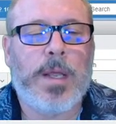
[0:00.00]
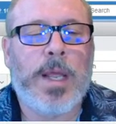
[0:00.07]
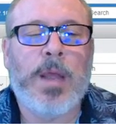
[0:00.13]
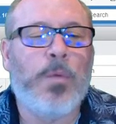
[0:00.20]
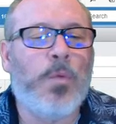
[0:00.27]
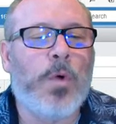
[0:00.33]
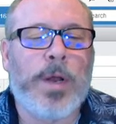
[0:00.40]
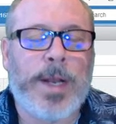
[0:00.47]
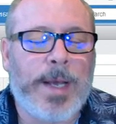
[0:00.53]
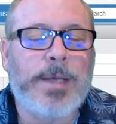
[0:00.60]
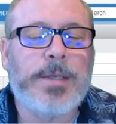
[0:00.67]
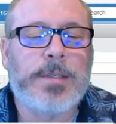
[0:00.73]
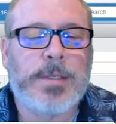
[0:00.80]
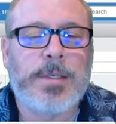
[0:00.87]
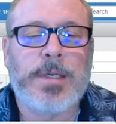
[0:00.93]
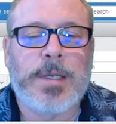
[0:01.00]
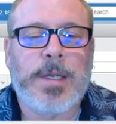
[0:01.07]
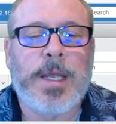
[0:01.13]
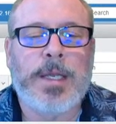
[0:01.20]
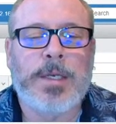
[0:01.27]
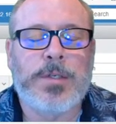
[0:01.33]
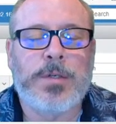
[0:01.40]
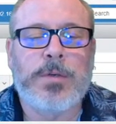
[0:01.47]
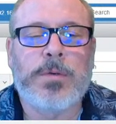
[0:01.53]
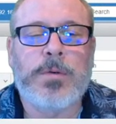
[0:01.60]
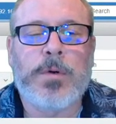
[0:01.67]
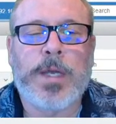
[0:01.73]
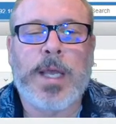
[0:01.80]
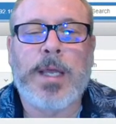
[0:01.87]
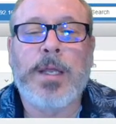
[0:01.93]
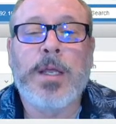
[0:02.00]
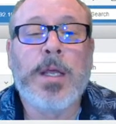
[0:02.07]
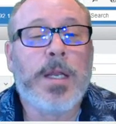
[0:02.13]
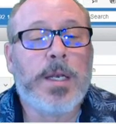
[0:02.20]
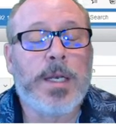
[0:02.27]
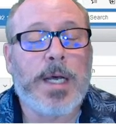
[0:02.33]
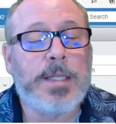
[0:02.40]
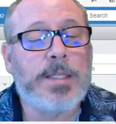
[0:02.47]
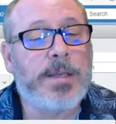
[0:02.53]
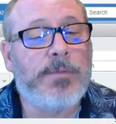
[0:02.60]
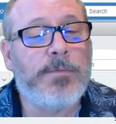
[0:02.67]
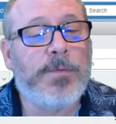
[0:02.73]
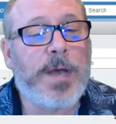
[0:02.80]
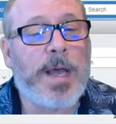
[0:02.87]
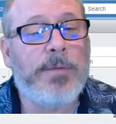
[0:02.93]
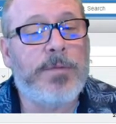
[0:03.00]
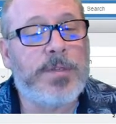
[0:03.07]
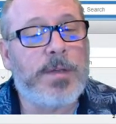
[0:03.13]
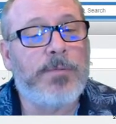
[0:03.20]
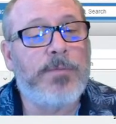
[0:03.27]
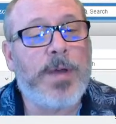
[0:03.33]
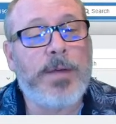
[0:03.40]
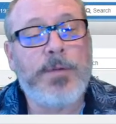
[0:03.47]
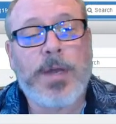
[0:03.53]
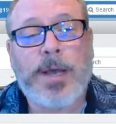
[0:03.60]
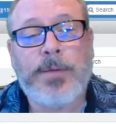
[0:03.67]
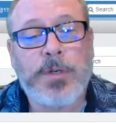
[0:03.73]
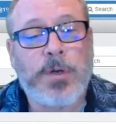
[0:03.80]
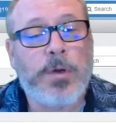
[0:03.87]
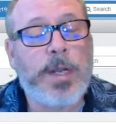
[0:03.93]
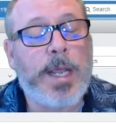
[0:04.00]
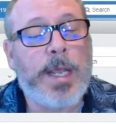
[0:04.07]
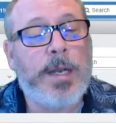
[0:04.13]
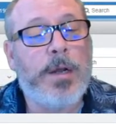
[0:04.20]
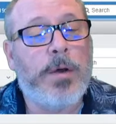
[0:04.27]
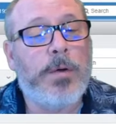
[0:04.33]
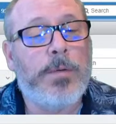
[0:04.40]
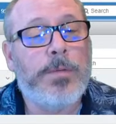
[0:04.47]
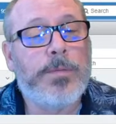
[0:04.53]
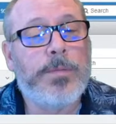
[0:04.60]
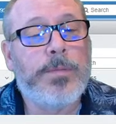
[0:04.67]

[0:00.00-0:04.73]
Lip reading: 81X to 82. Okay, not 75. 75 you have to go to 80.